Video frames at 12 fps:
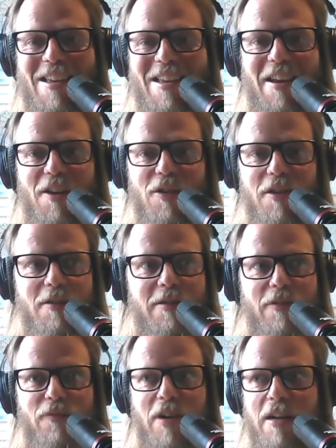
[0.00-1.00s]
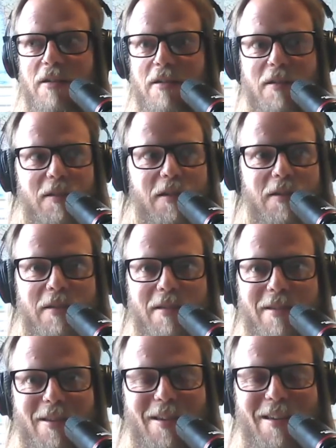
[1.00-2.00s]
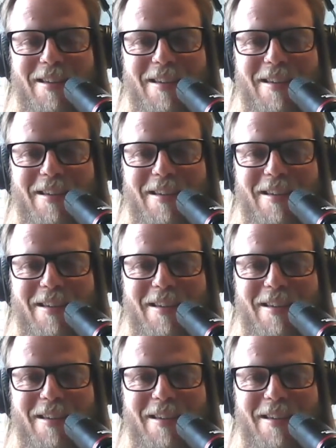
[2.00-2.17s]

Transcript: you know, Euston Road and just